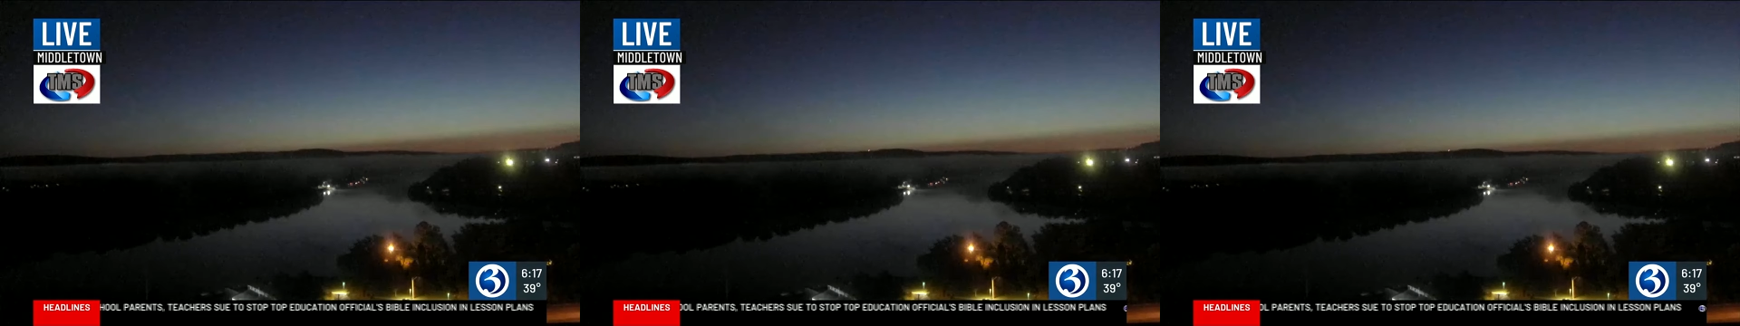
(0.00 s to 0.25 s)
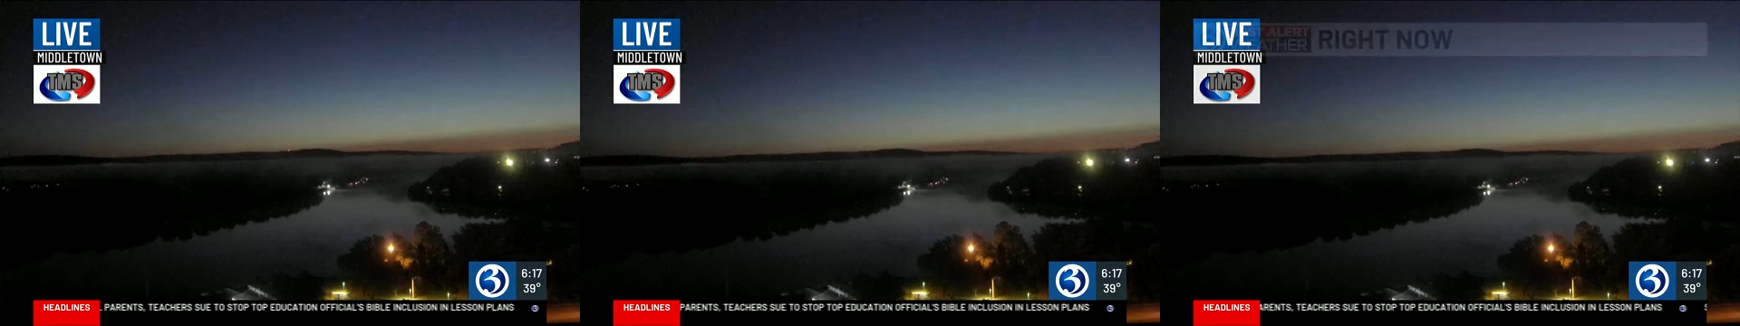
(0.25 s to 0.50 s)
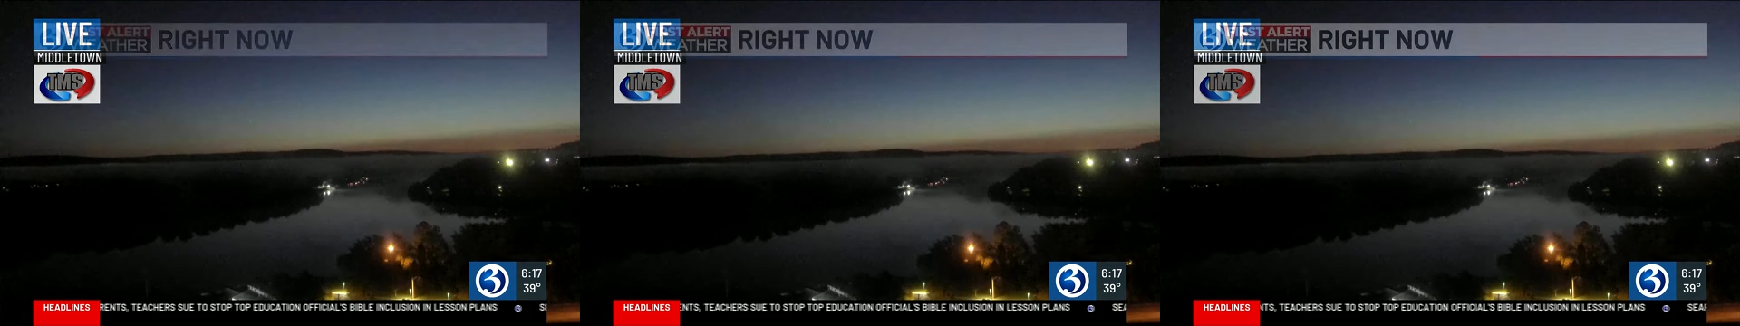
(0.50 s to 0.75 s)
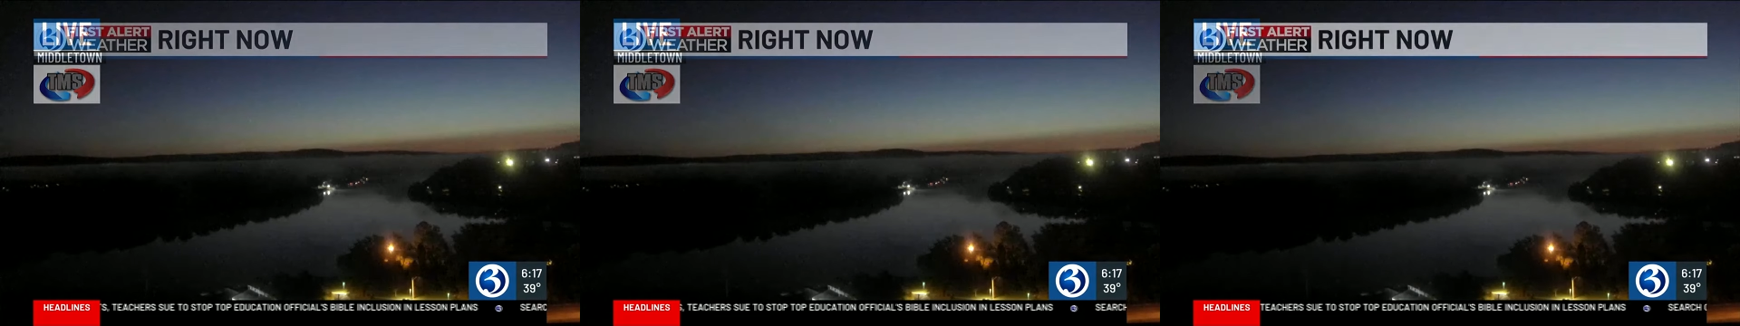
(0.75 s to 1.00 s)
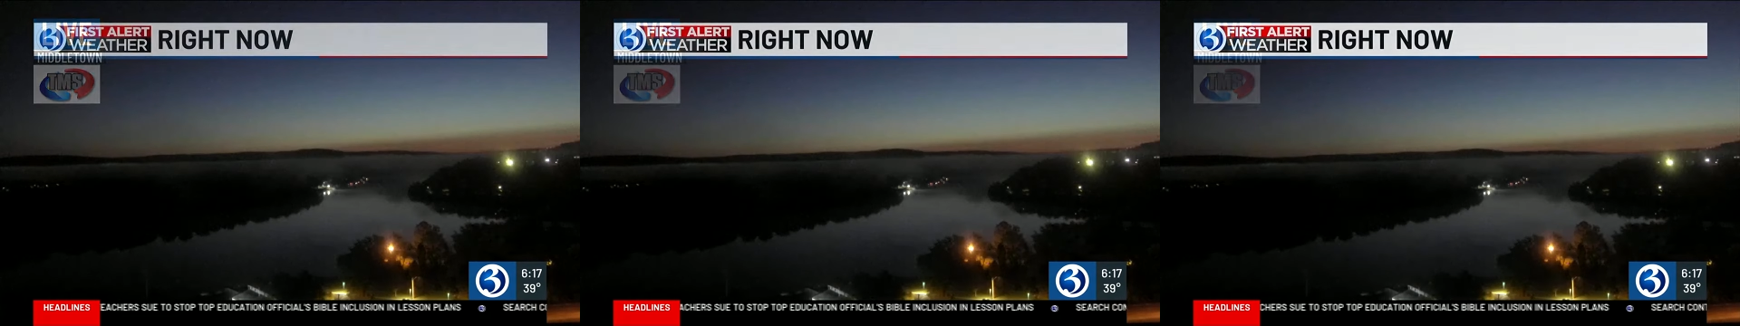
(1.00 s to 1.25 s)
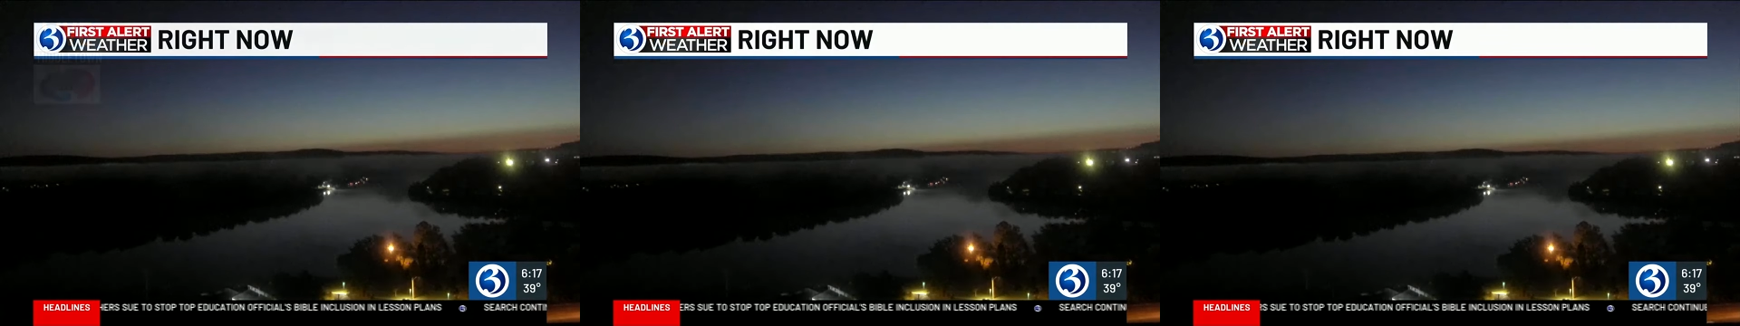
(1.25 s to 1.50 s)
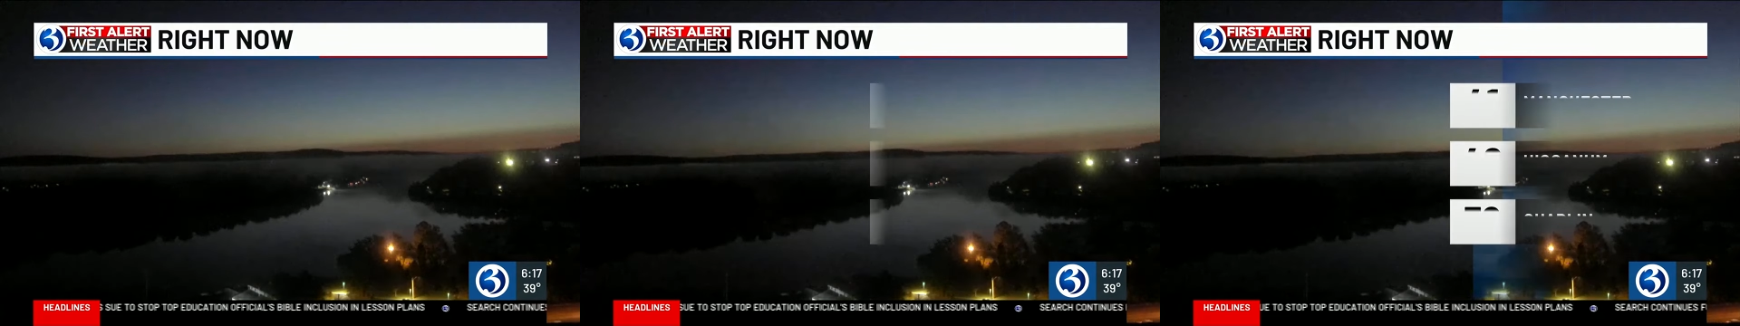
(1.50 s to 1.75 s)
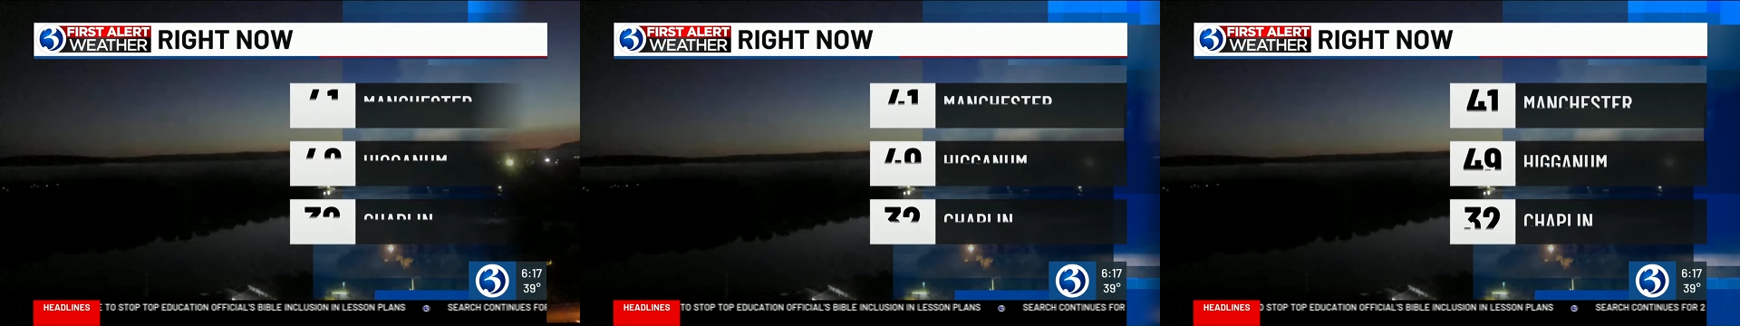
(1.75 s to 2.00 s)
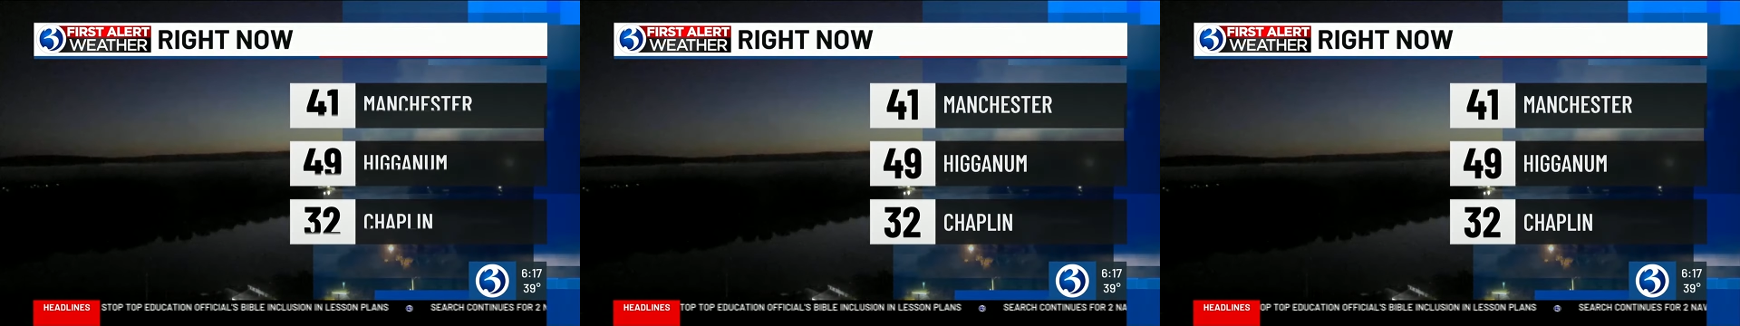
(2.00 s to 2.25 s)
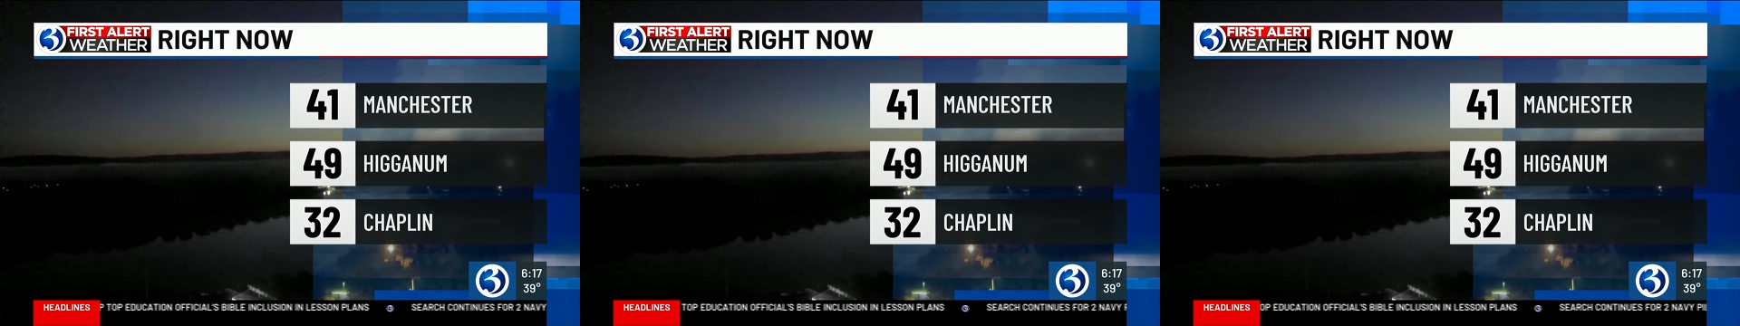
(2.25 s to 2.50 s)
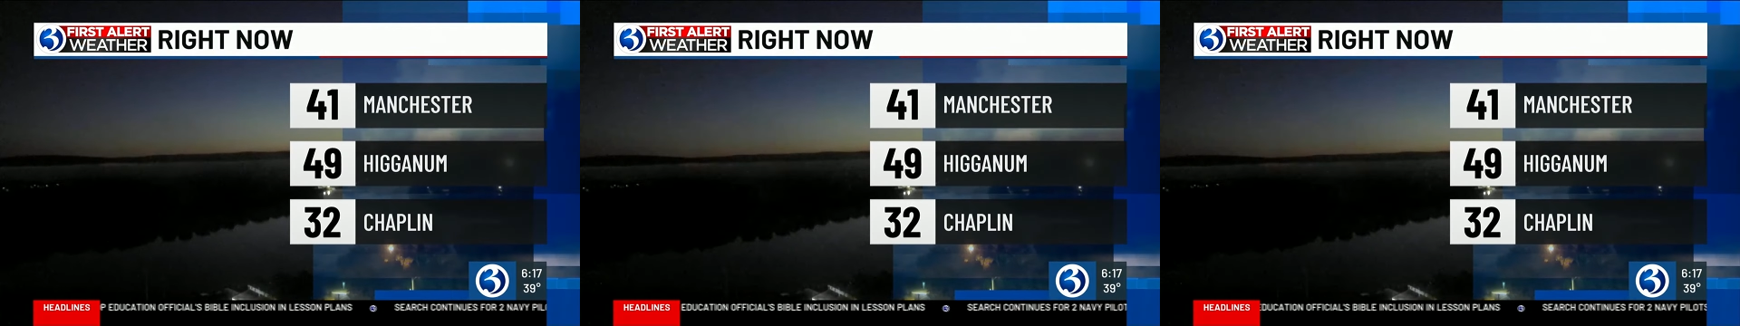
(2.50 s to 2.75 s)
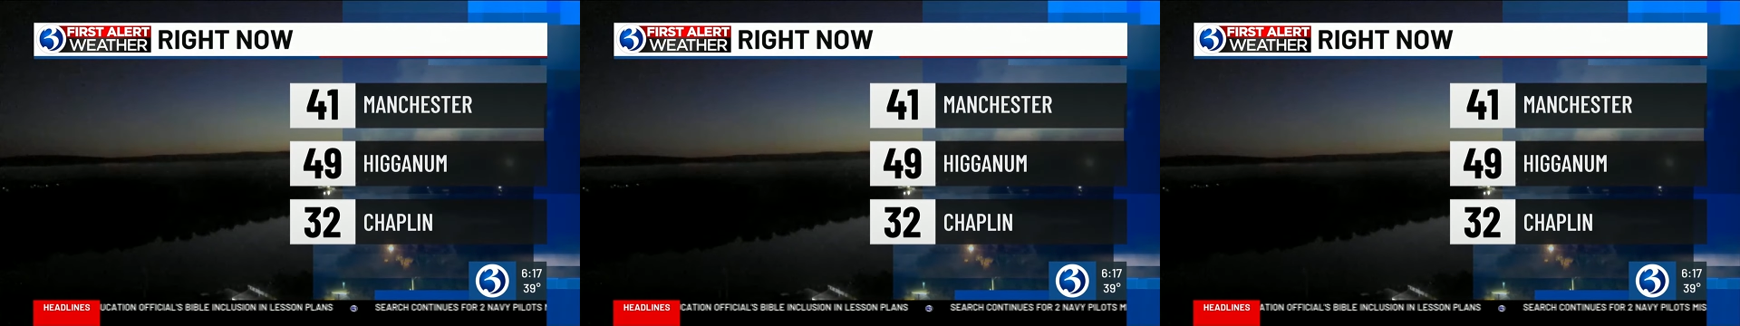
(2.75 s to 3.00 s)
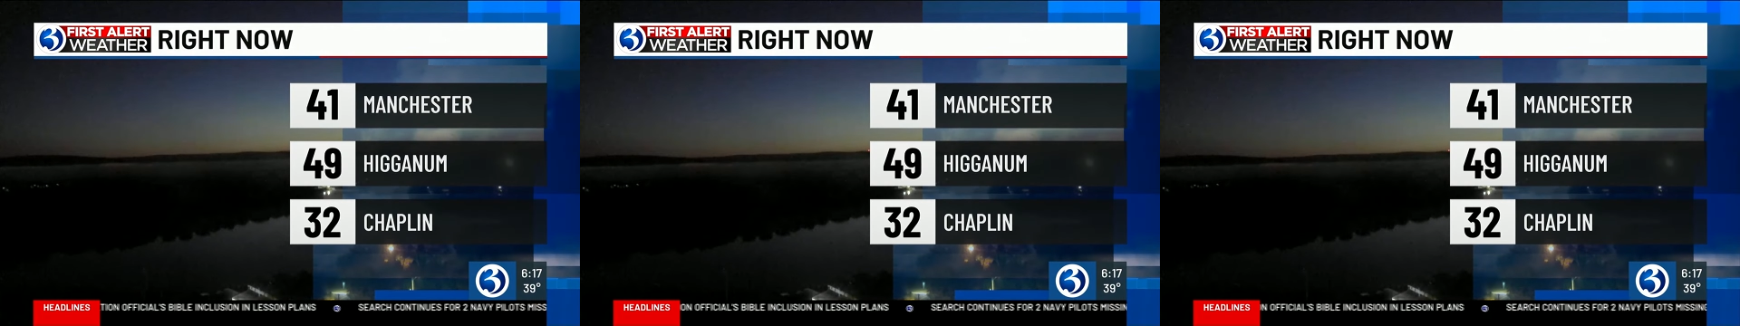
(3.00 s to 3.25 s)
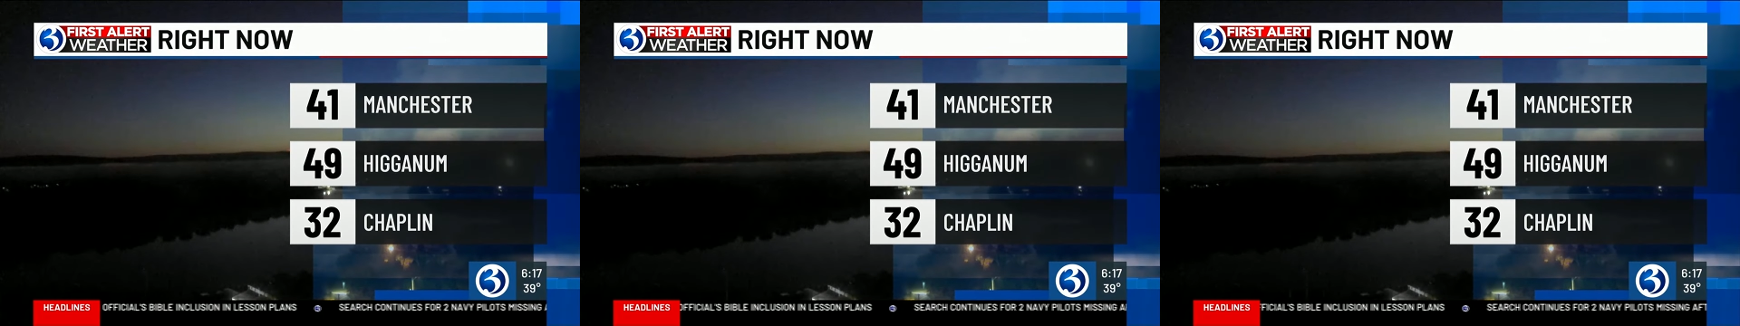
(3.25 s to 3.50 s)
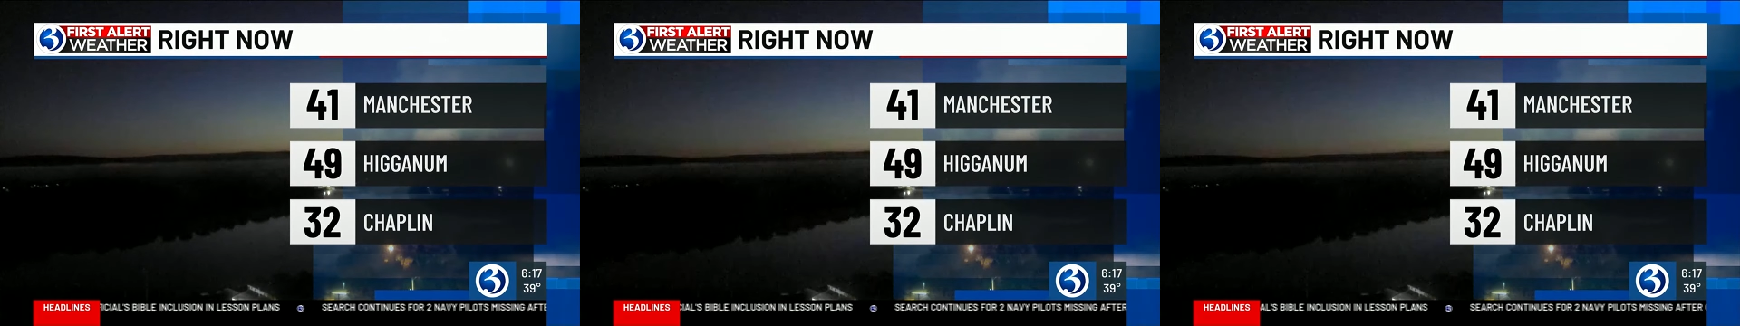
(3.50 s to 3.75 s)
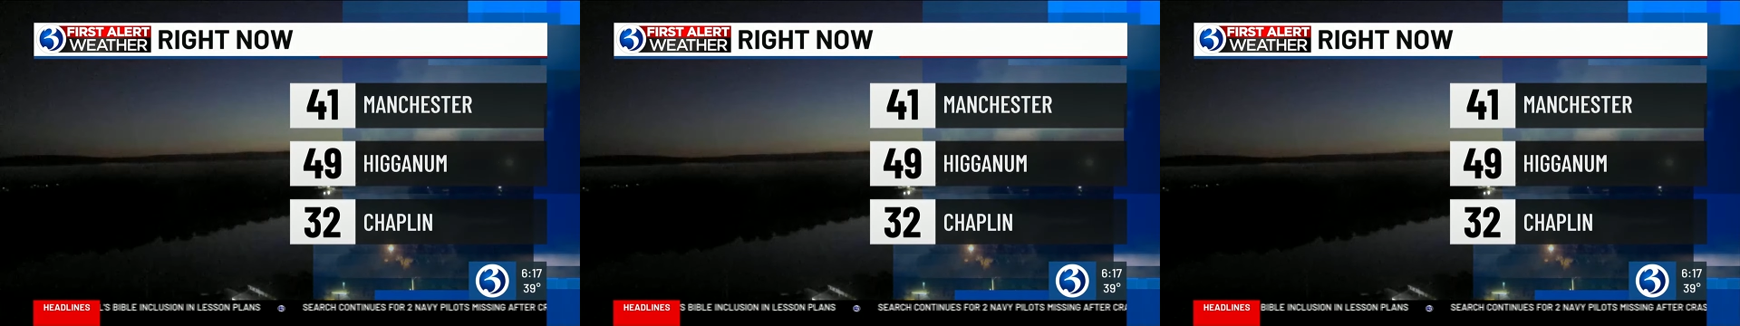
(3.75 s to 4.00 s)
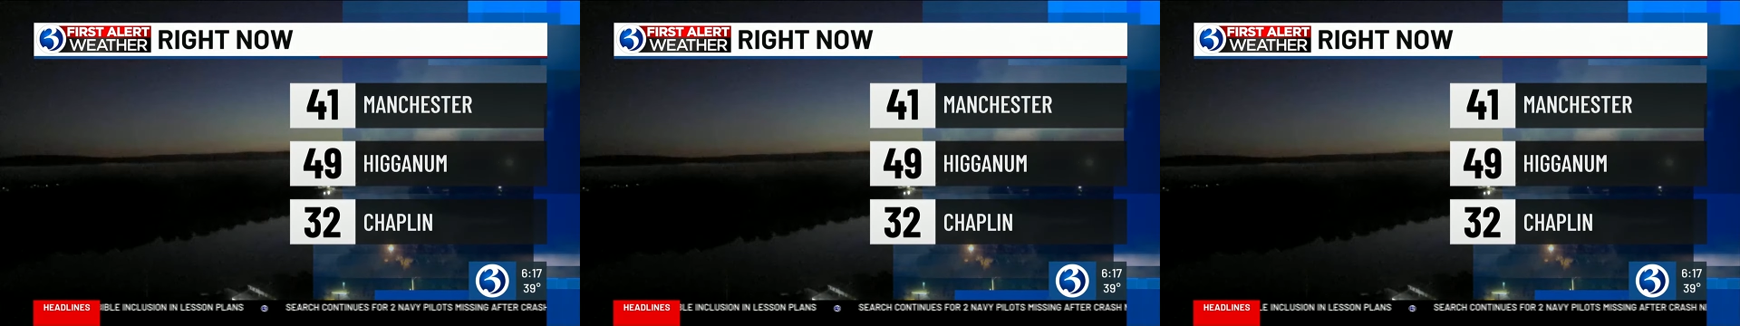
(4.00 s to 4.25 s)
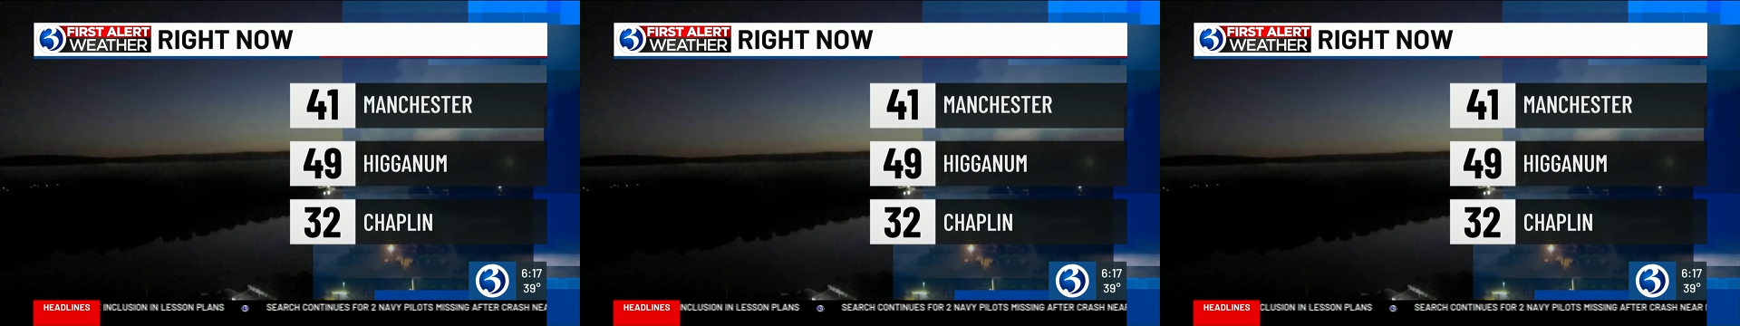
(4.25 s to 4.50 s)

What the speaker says: No face is visible, so there are no lips to read.